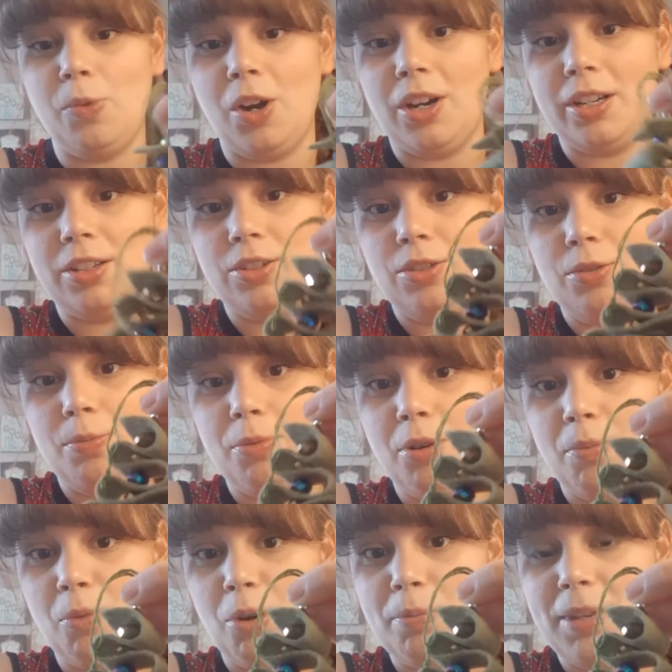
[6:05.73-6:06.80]
want to put
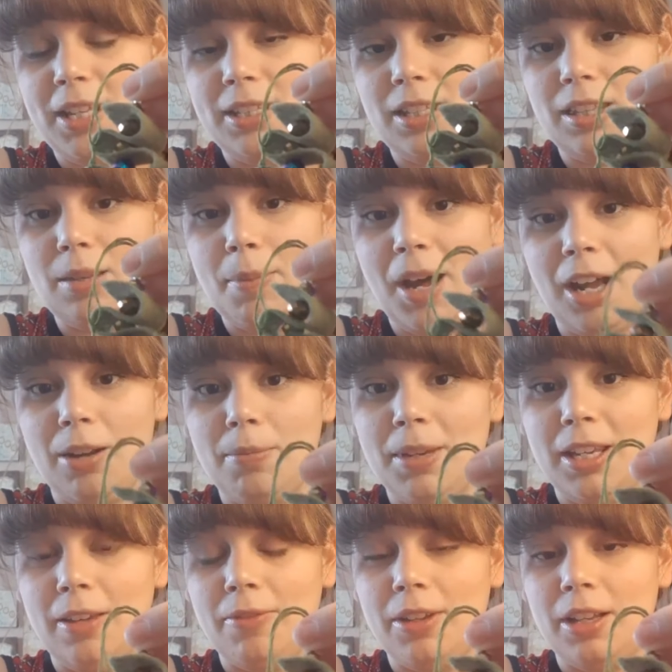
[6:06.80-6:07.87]
more beads at the bottom
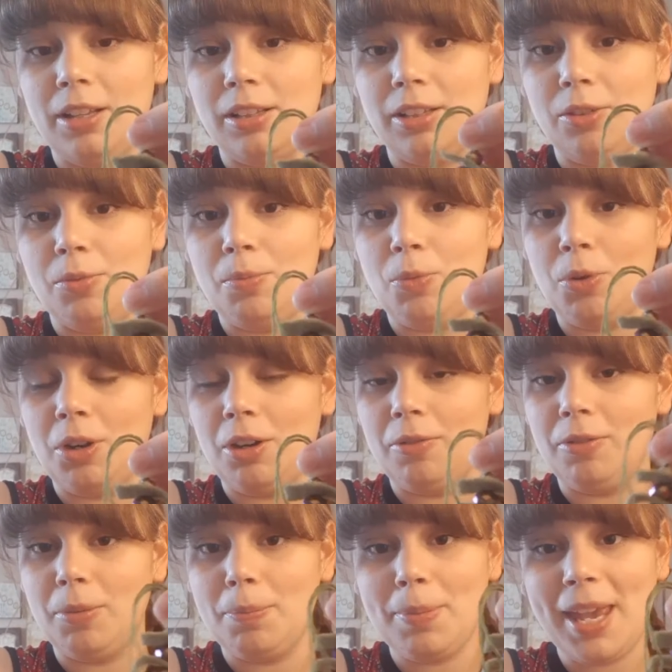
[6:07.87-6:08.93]
and give it a little more of
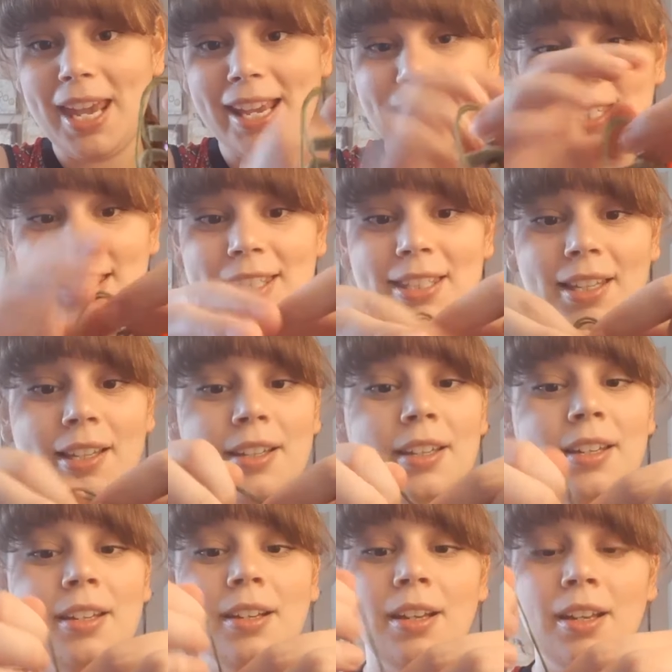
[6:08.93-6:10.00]
a base.
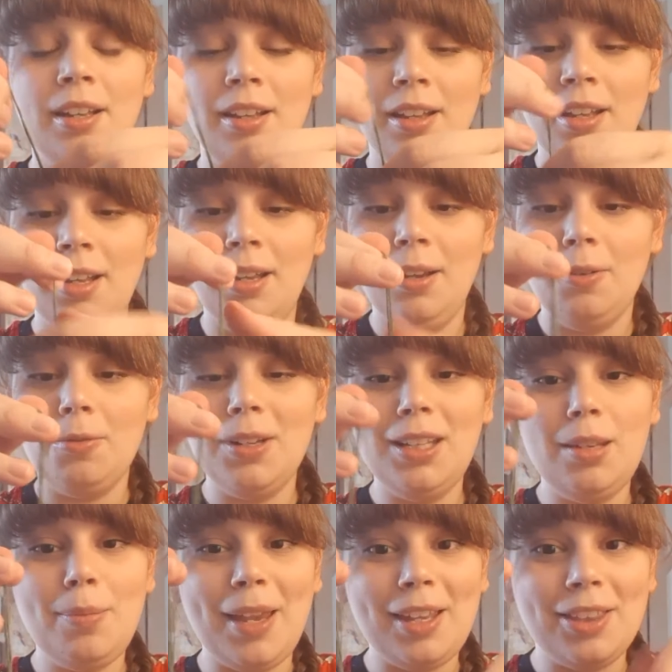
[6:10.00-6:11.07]

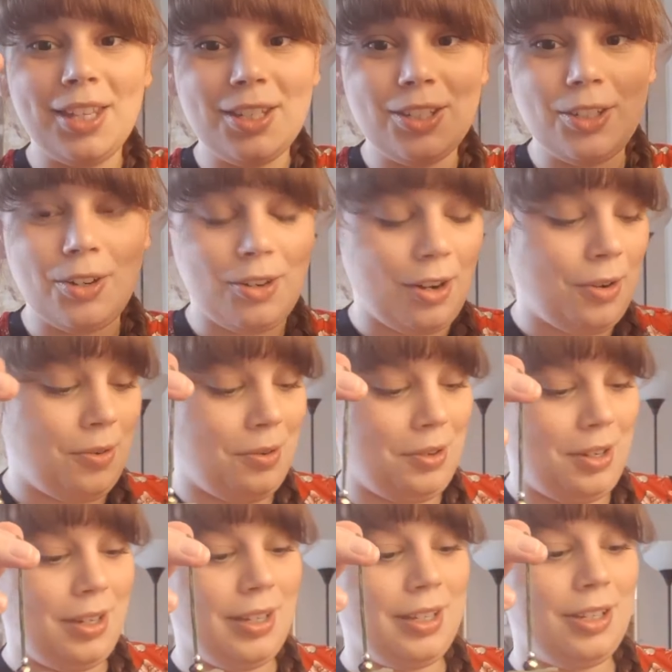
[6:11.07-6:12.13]
Really make this your
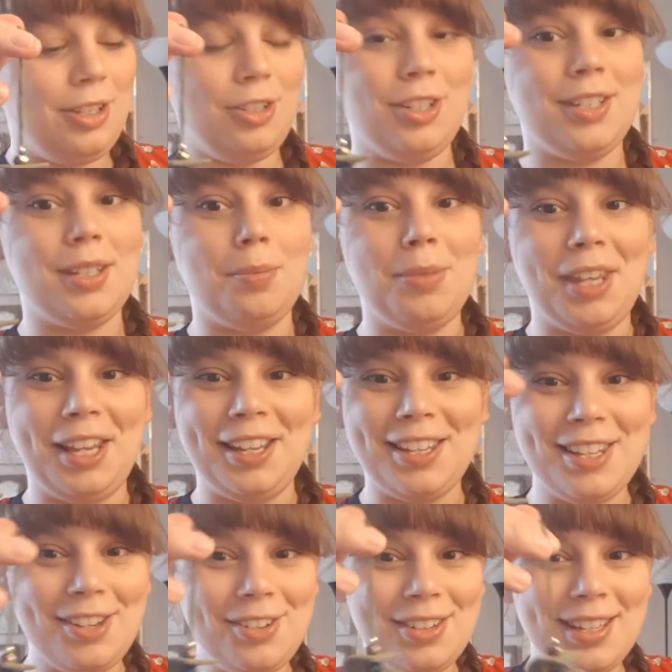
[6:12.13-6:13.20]
own. It's just something
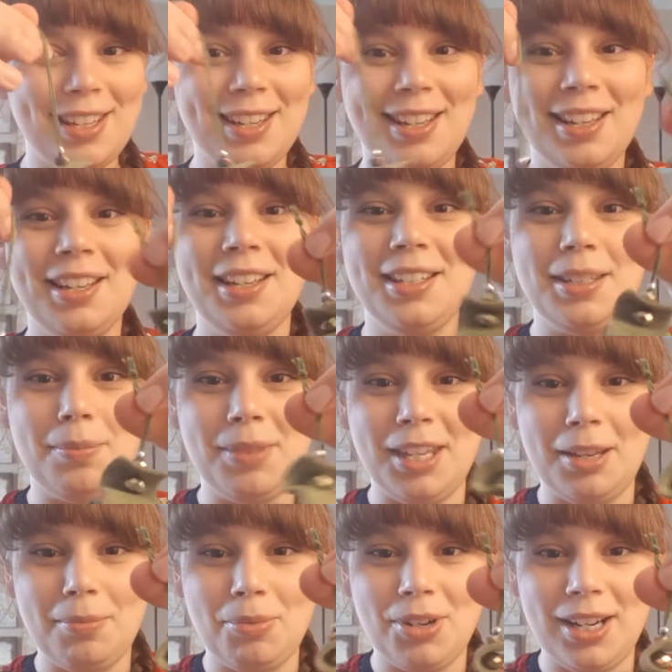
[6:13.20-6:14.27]
cute,
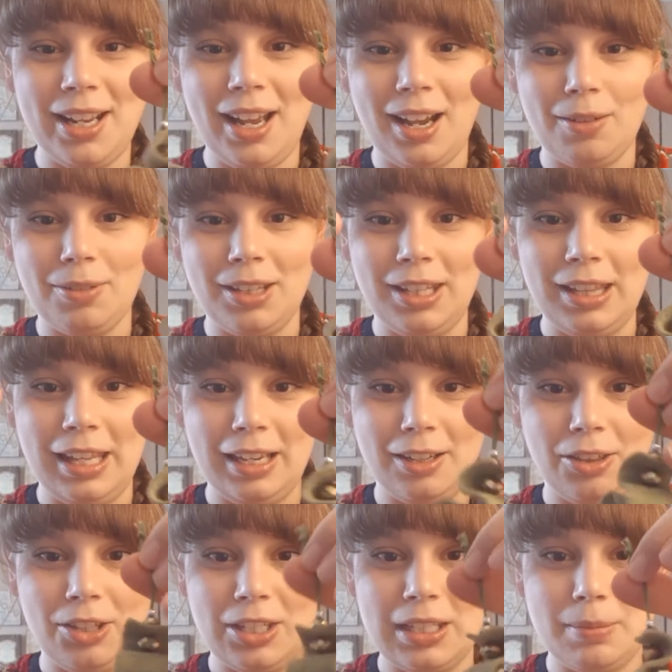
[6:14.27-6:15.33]
something pretty. I really liked
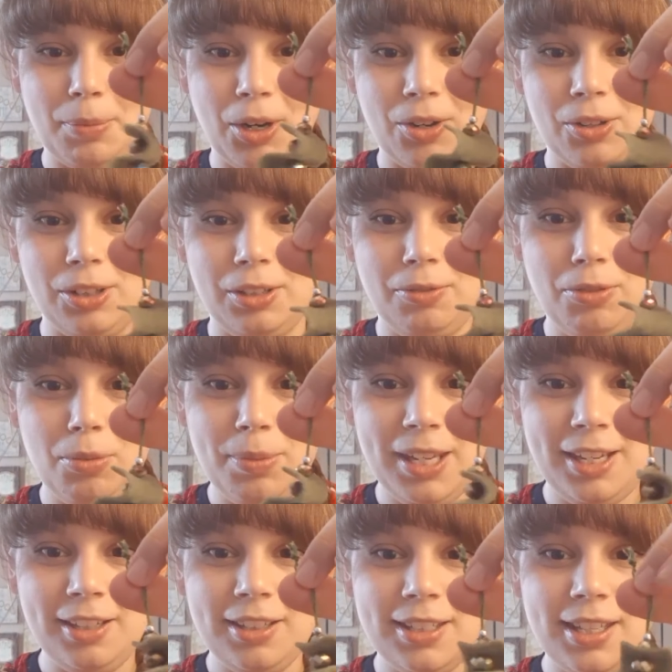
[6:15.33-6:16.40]
the sparkle of the
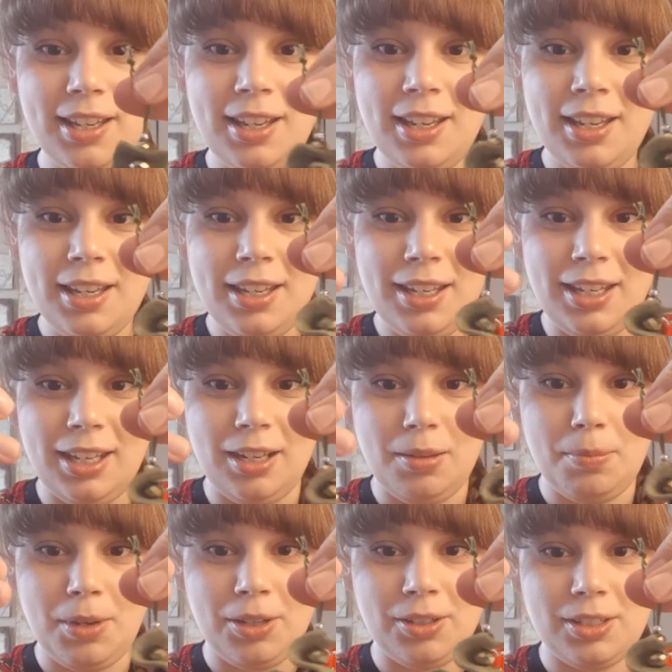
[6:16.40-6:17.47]
beads in
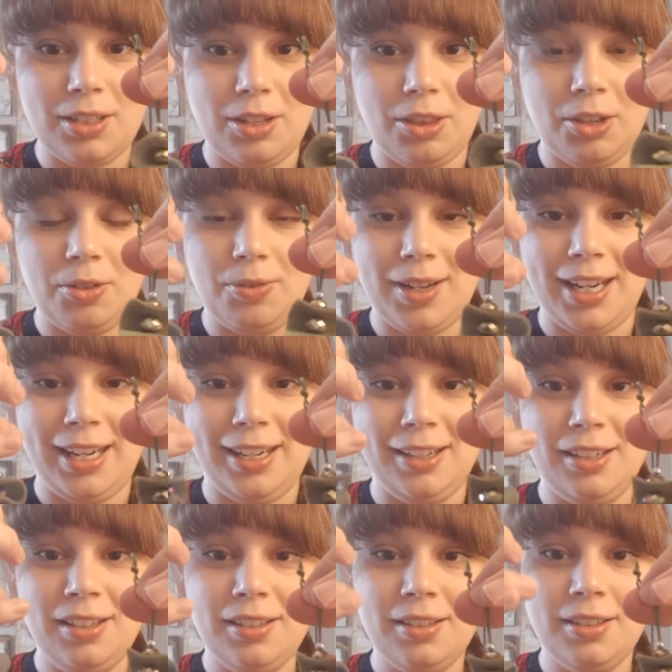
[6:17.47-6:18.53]
amongst the green.